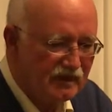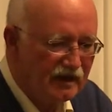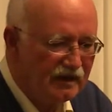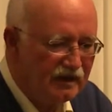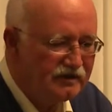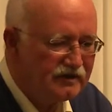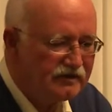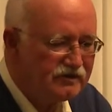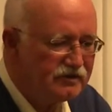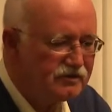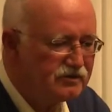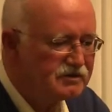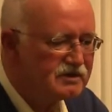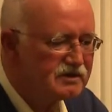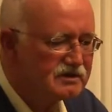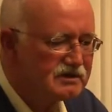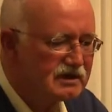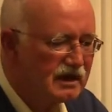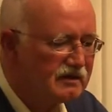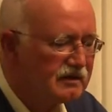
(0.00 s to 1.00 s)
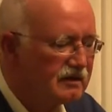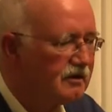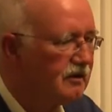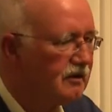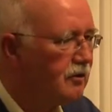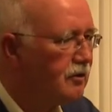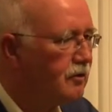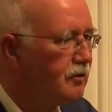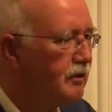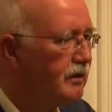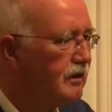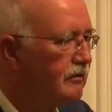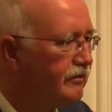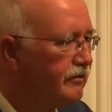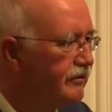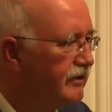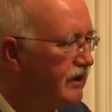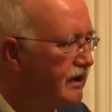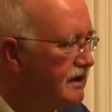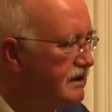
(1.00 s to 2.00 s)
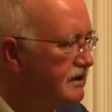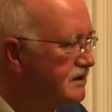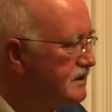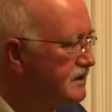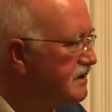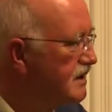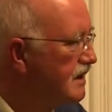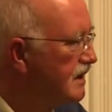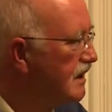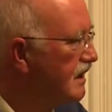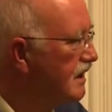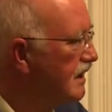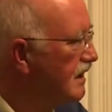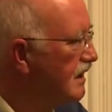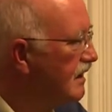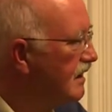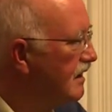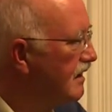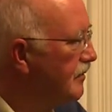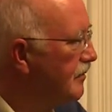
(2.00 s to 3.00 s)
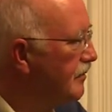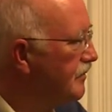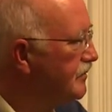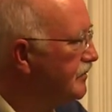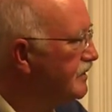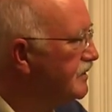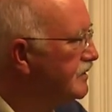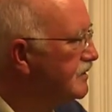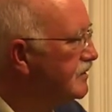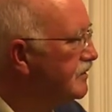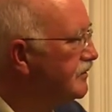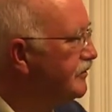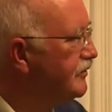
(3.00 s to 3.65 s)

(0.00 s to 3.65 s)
and it uses that colloquial phrase, um, to